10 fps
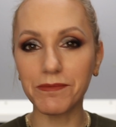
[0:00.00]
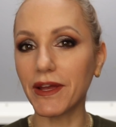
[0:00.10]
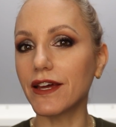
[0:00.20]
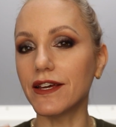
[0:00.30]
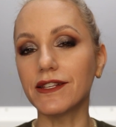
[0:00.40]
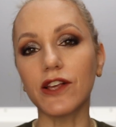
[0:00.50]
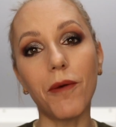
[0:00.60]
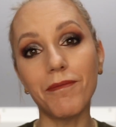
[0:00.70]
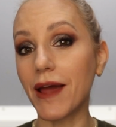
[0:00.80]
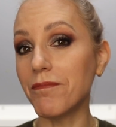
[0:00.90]
because
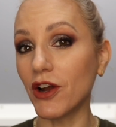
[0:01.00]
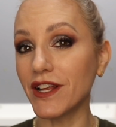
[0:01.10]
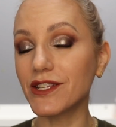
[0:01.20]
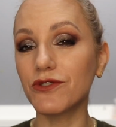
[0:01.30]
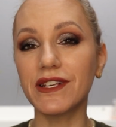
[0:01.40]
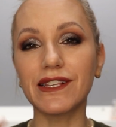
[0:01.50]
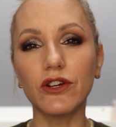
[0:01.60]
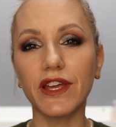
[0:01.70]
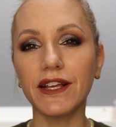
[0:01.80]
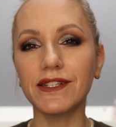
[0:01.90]
on my monitor it's
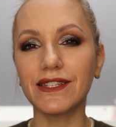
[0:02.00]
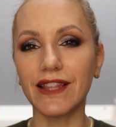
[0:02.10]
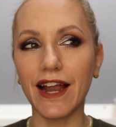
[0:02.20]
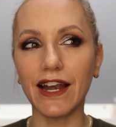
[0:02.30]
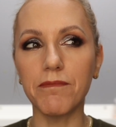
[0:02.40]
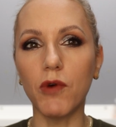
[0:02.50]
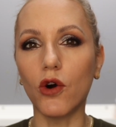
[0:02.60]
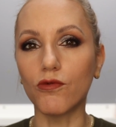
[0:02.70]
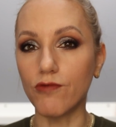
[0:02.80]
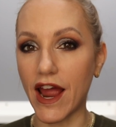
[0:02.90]
looking slightly
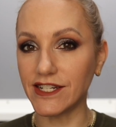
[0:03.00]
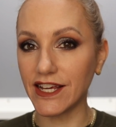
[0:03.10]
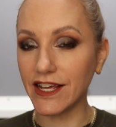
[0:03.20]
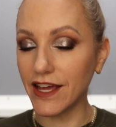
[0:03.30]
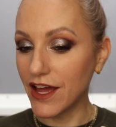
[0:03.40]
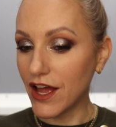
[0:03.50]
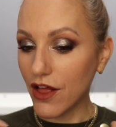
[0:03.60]
more reddy